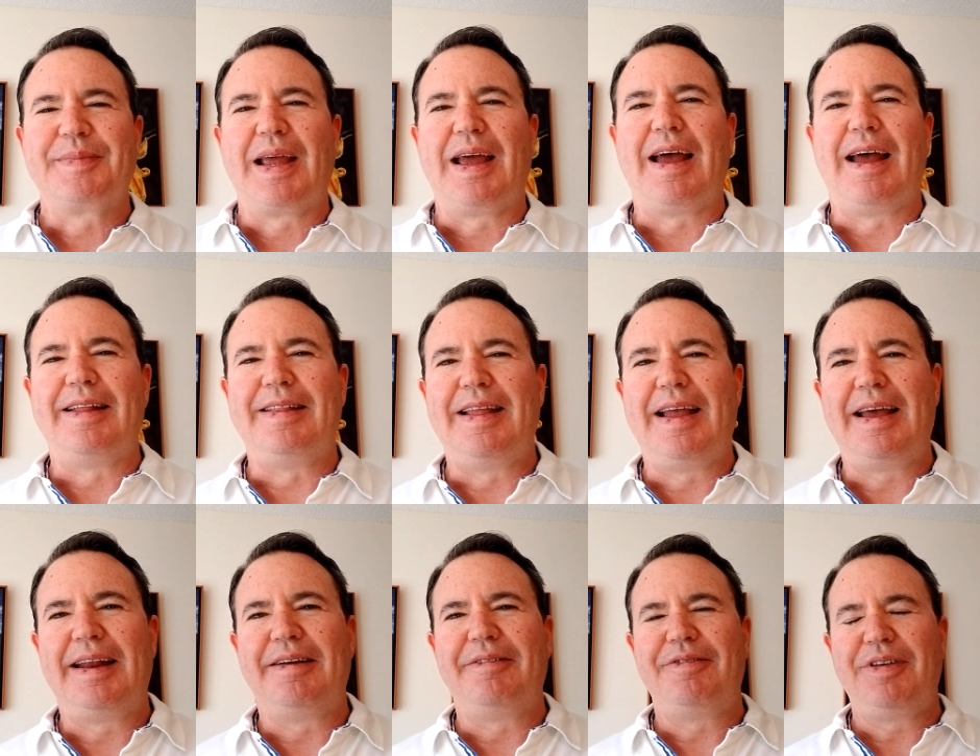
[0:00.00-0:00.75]
and
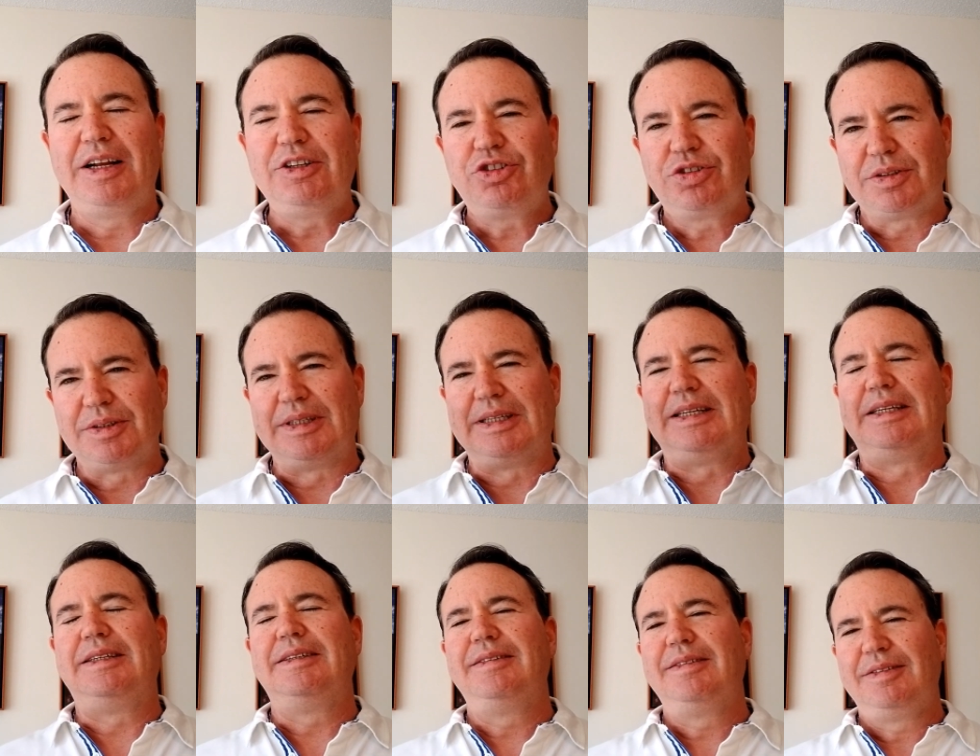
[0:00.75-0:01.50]
then
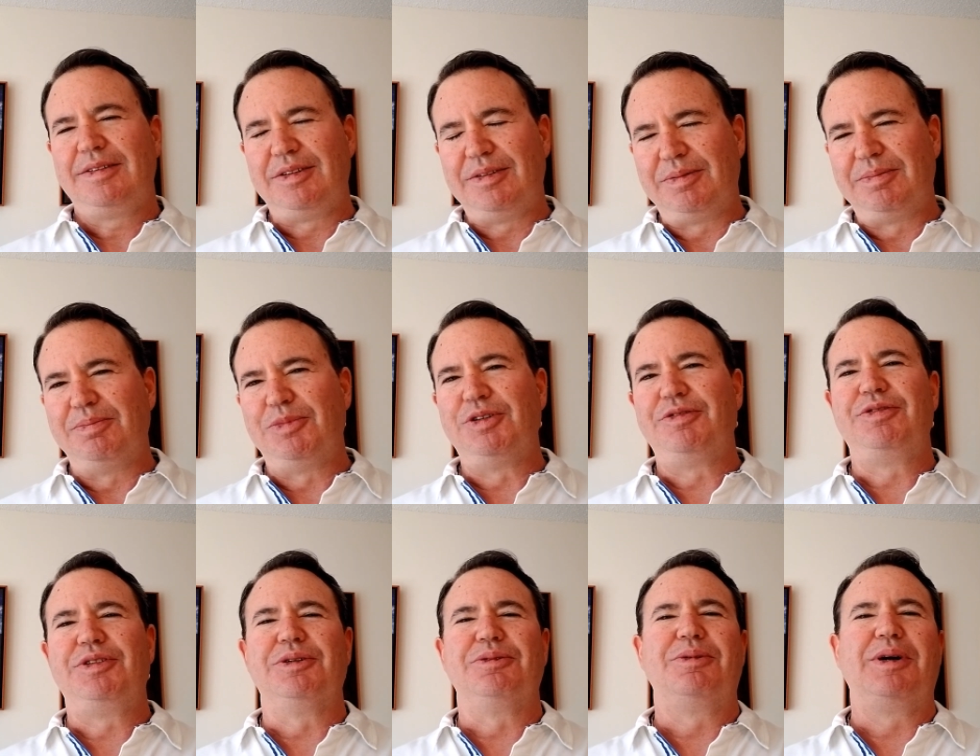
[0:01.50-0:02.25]
eventually you
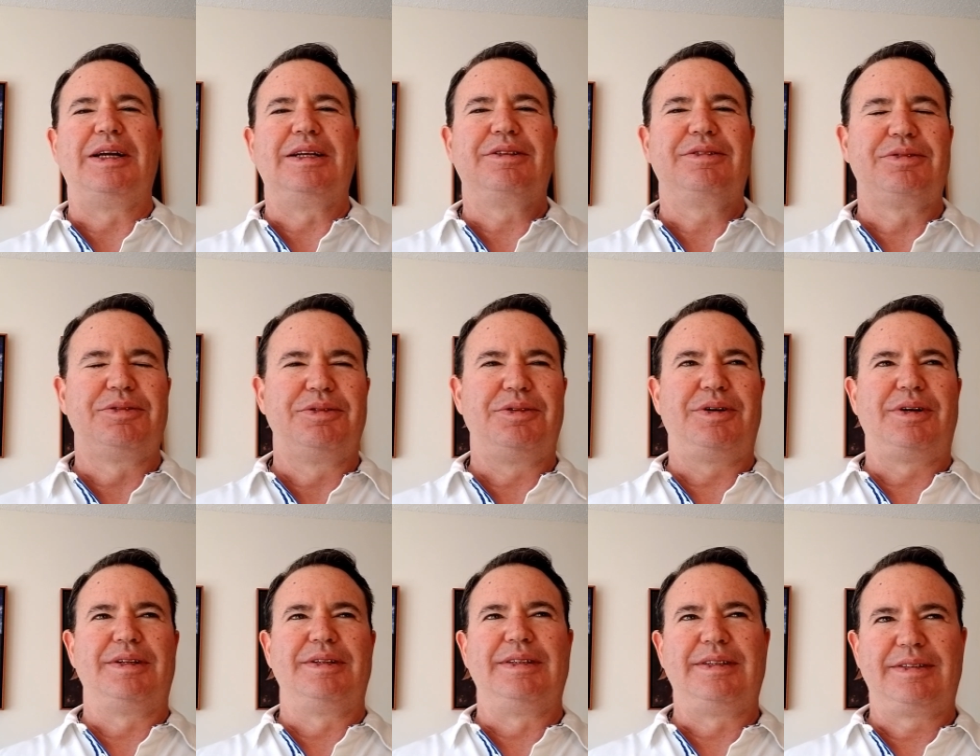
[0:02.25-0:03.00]
move your way through
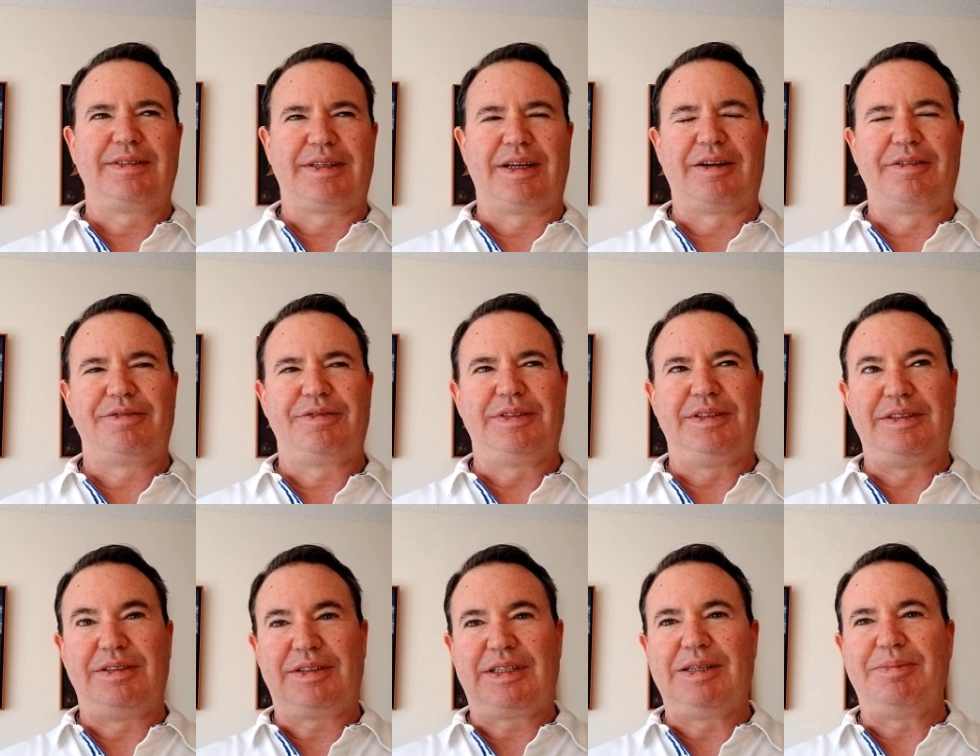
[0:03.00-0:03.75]
all this stuff
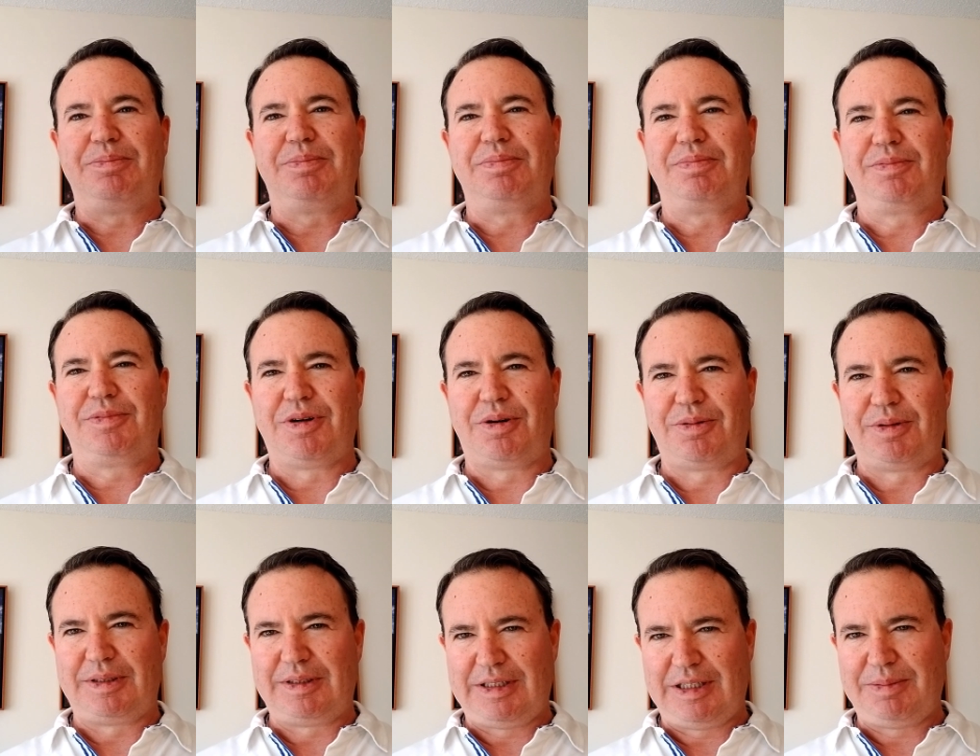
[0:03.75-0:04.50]
and you keep
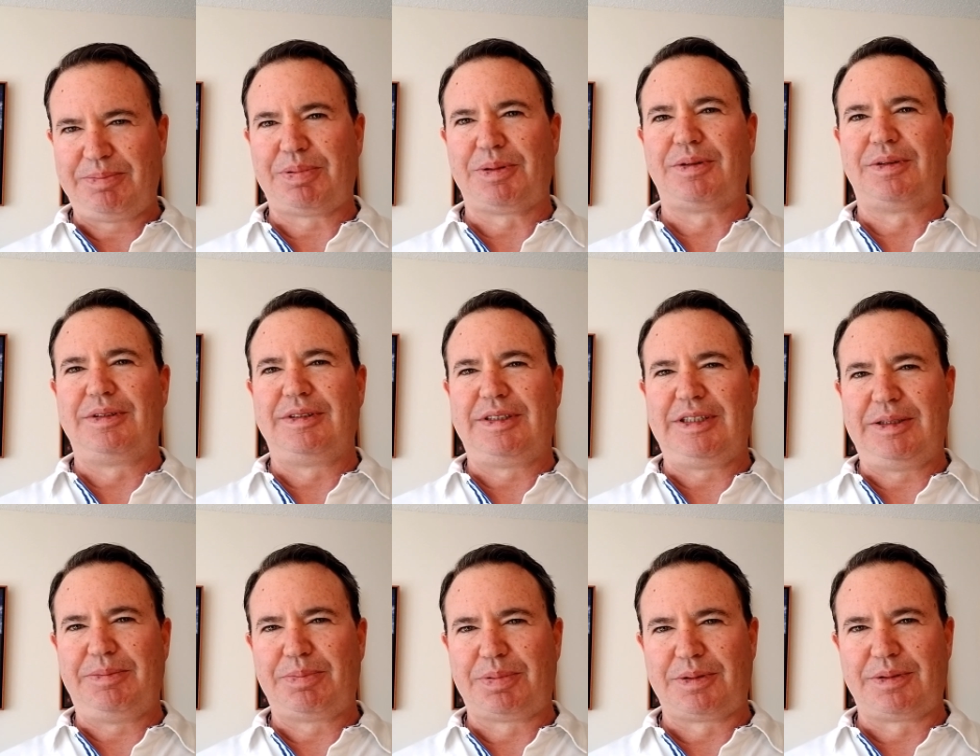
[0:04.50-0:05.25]
going deeper and
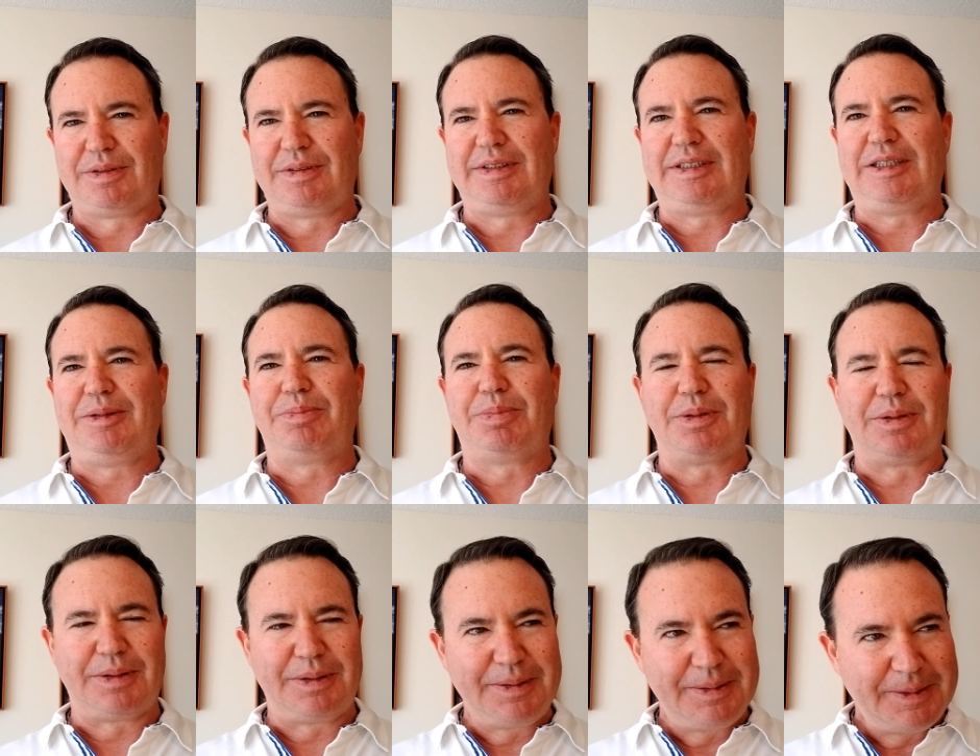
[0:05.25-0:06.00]
deeper and
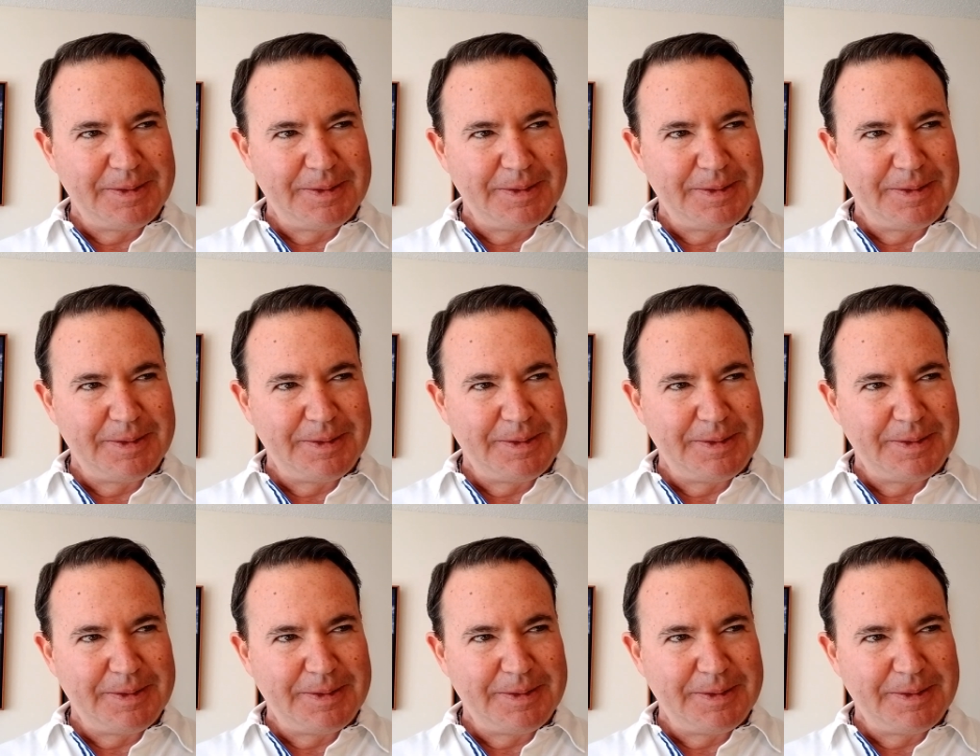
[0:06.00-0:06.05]
deeper